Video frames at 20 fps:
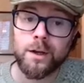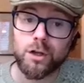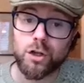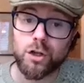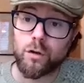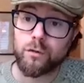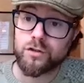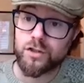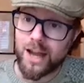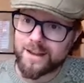
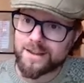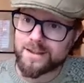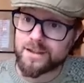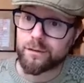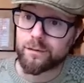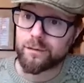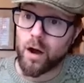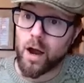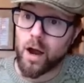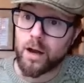you tend to
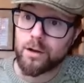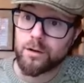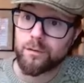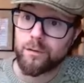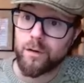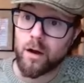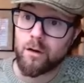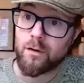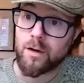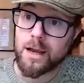find
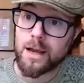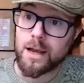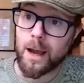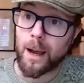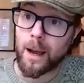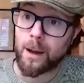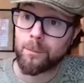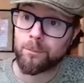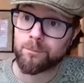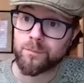very,
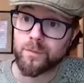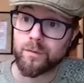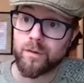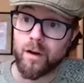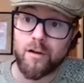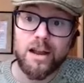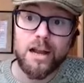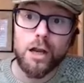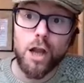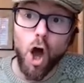uh,
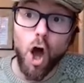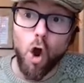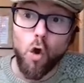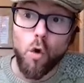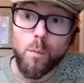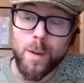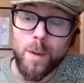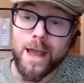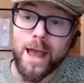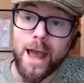very
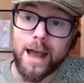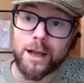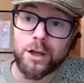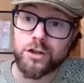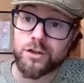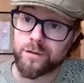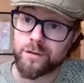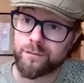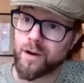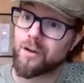low
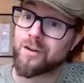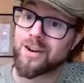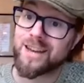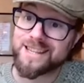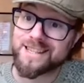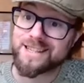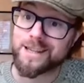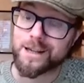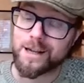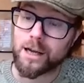pH and very
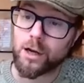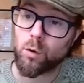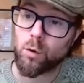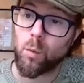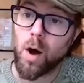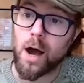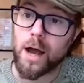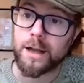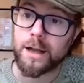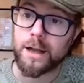acidic
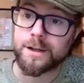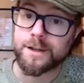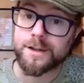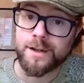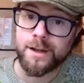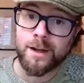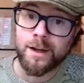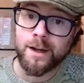wines.